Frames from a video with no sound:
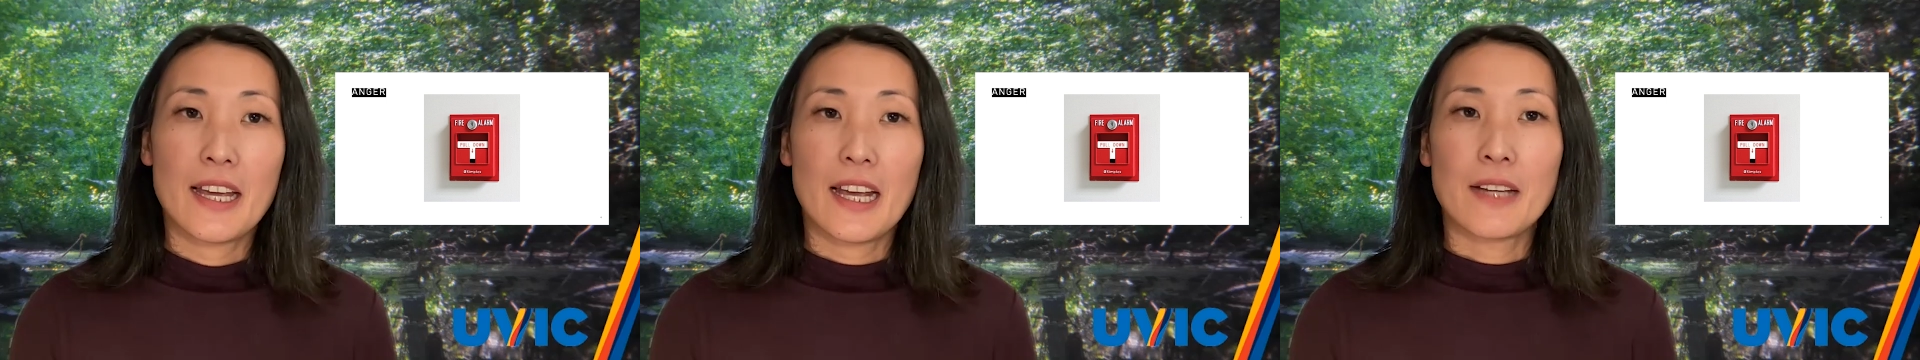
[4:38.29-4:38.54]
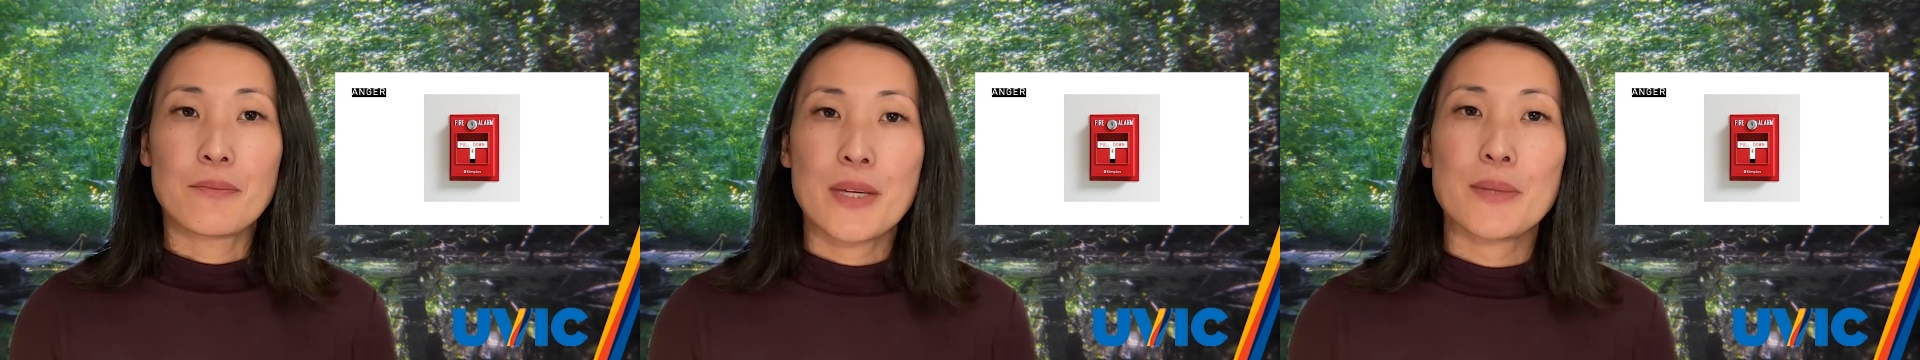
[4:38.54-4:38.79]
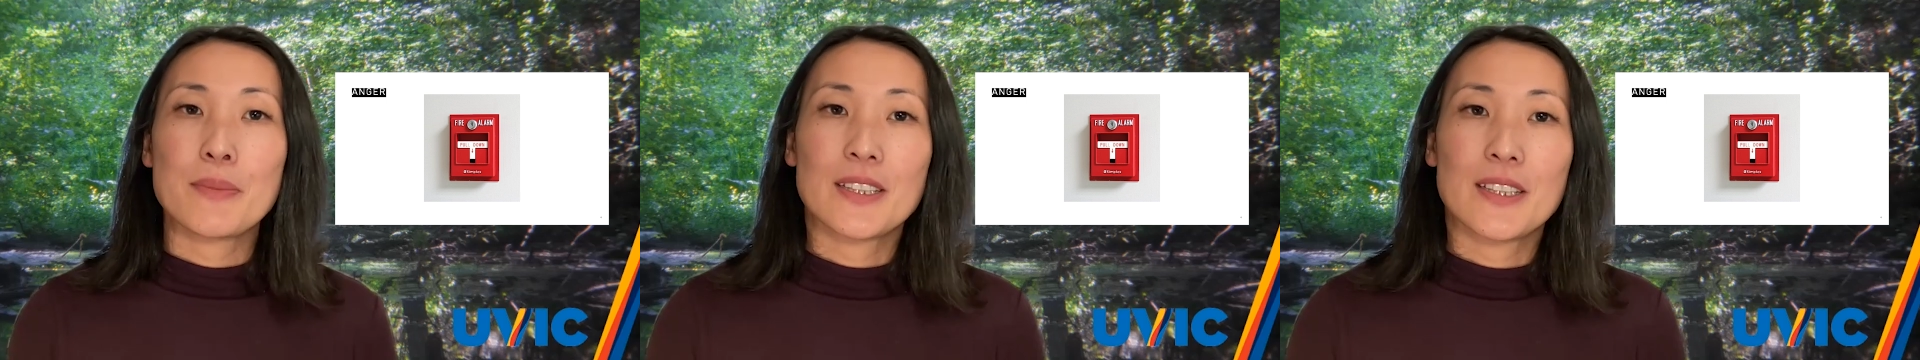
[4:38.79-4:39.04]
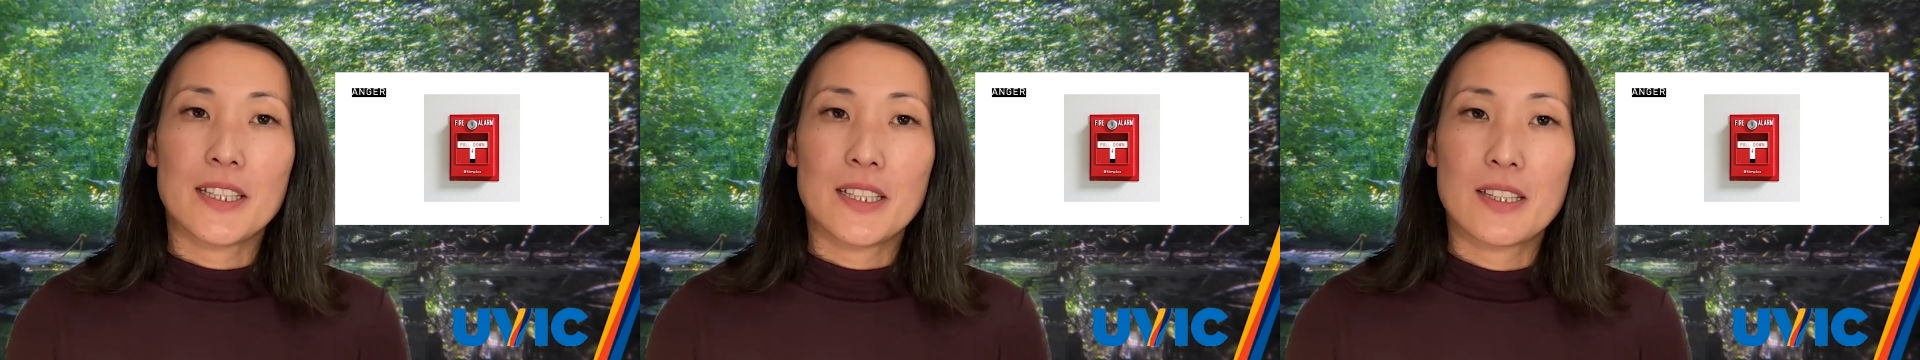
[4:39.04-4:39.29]
and maybe
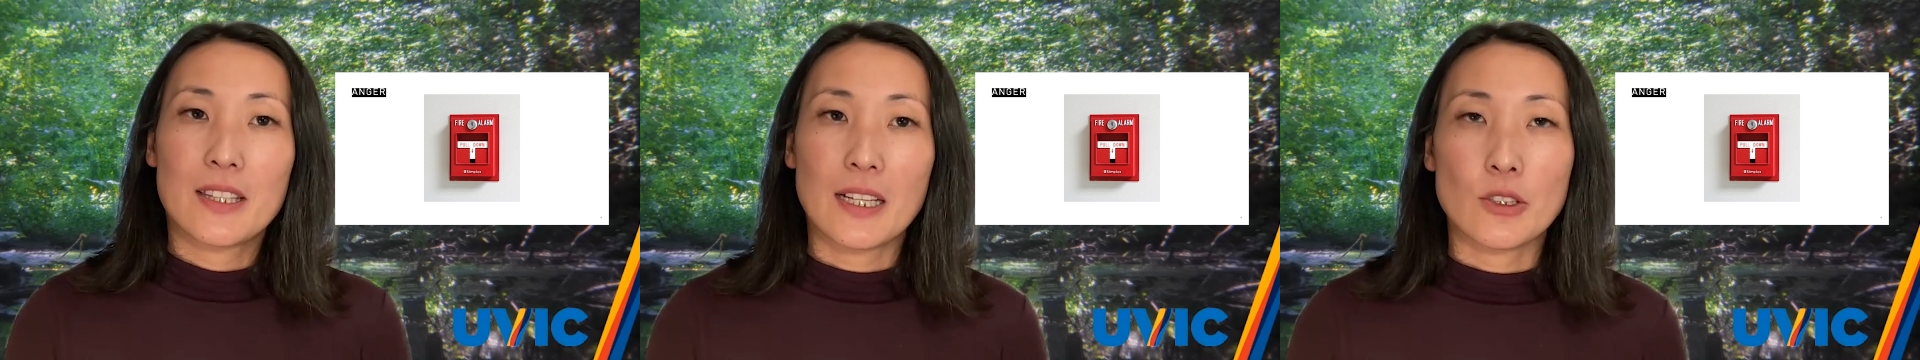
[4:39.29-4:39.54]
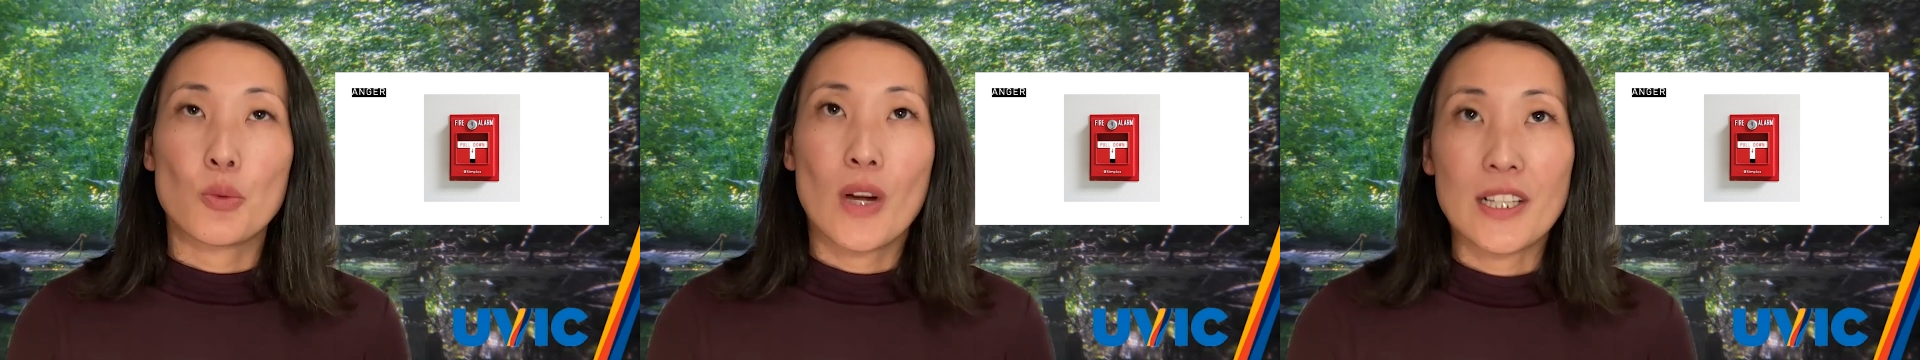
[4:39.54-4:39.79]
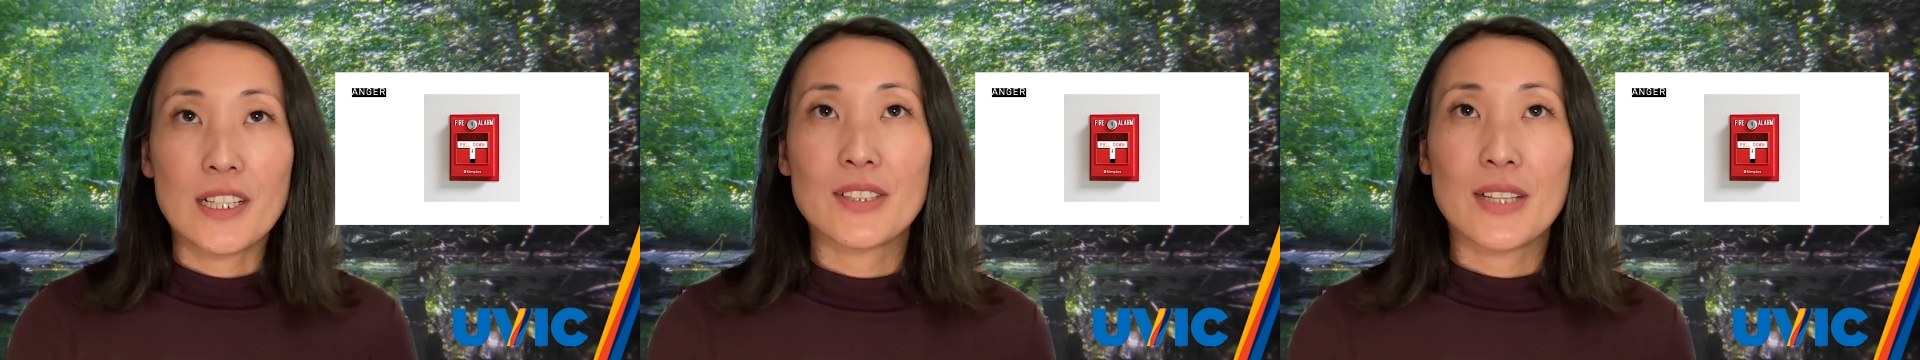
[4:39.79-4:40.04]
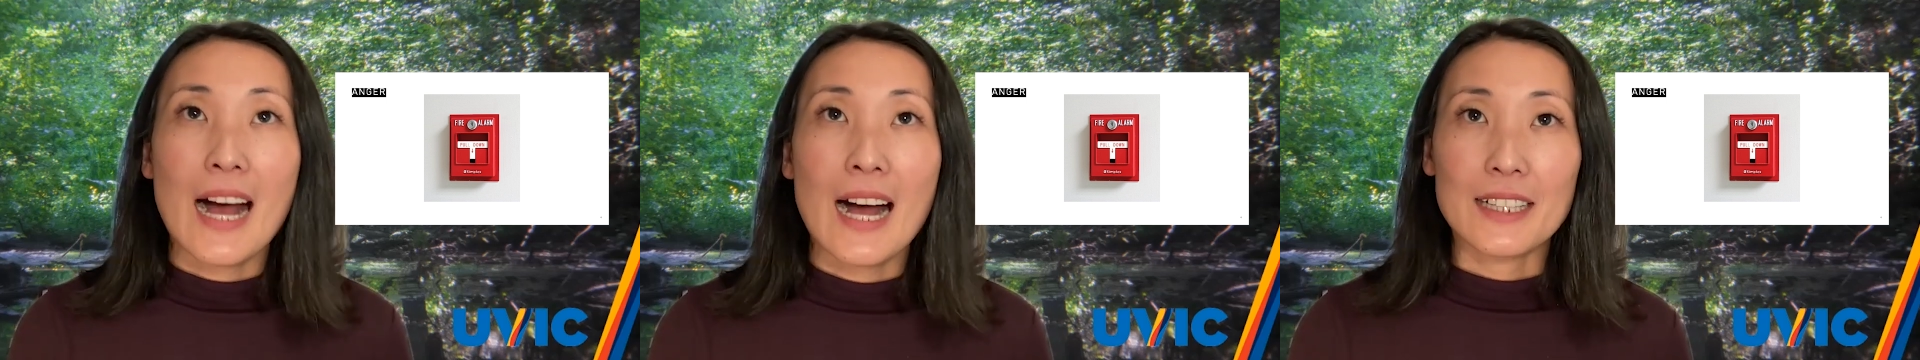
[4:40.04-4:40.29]
like that you wanted
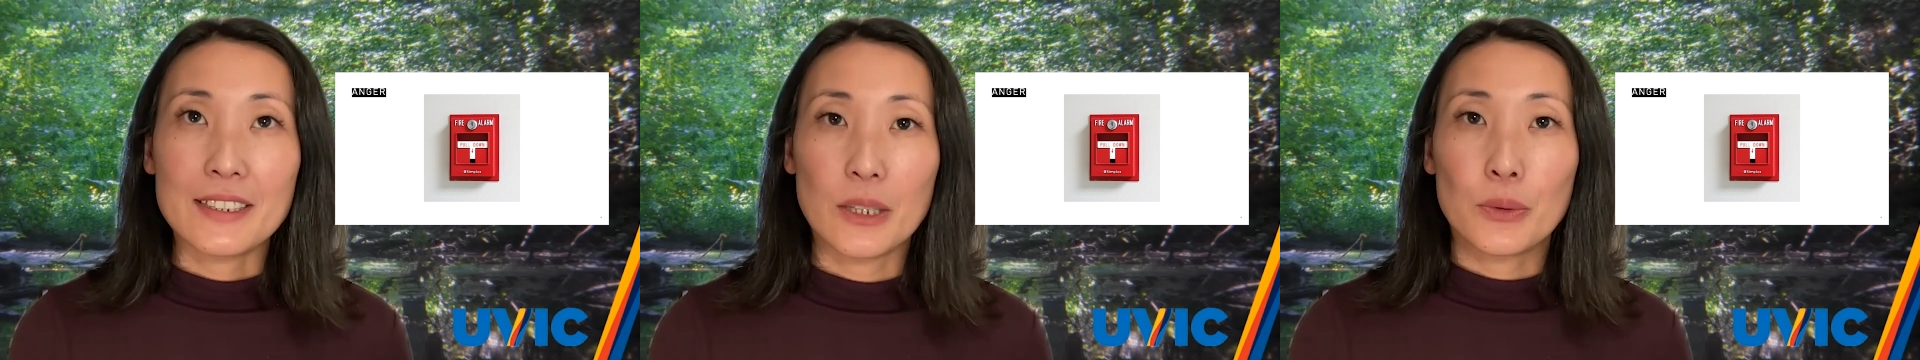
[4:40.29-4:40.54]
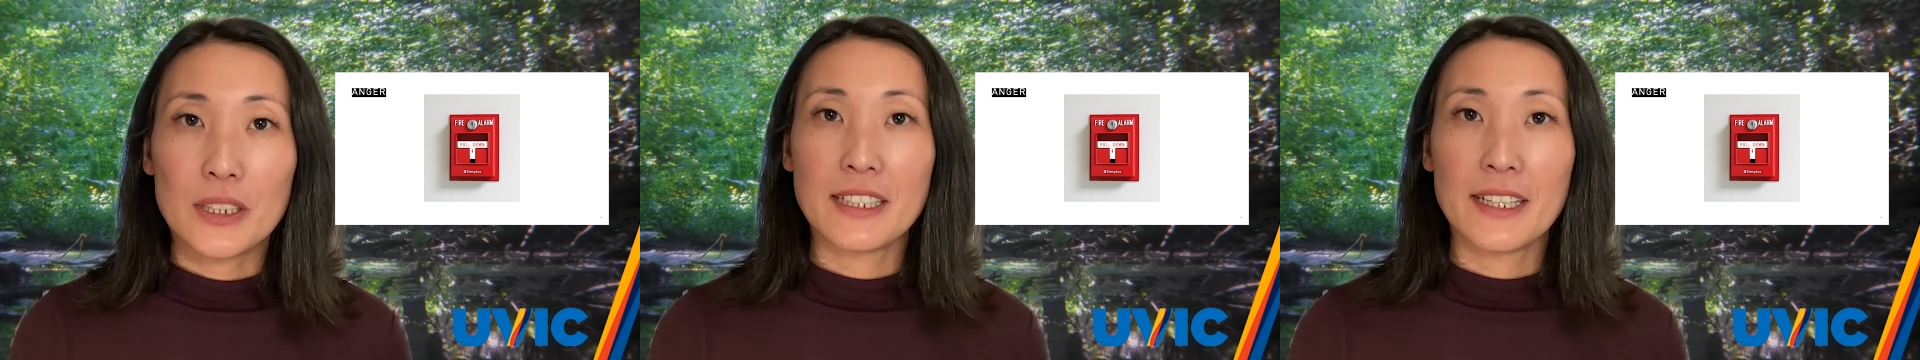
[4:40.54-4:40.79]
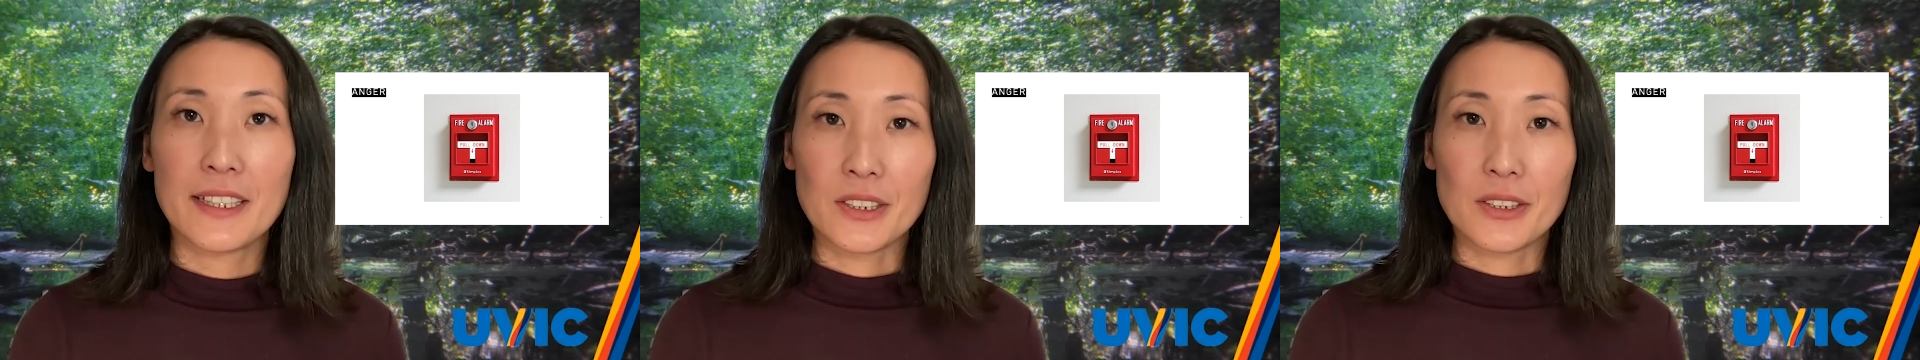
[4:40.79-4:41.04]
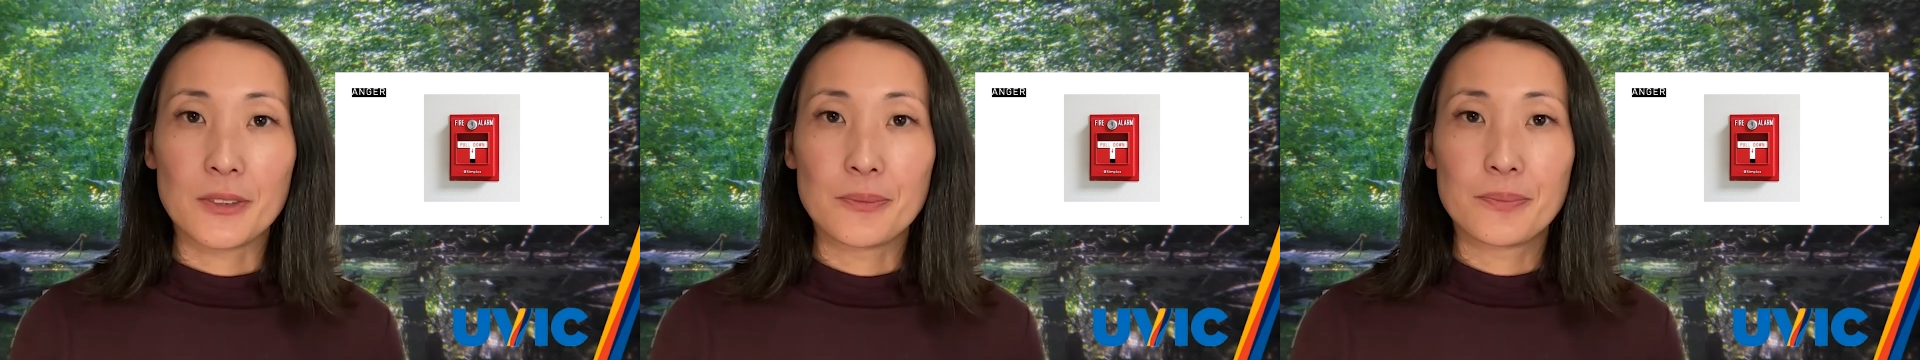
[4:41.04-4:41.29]
to act out in
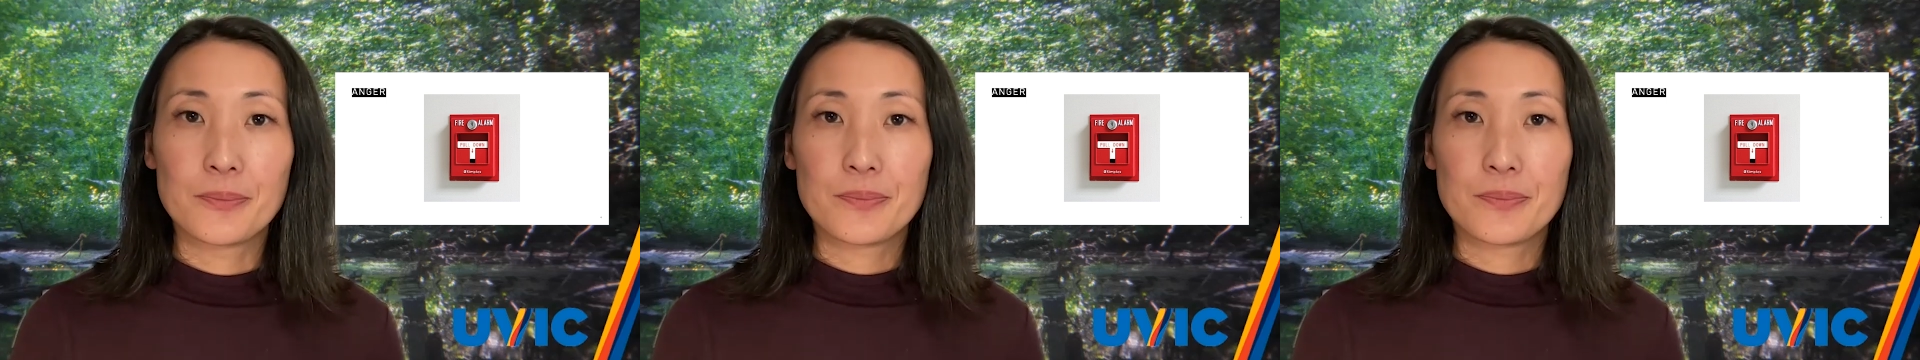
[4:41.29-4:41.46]
anger.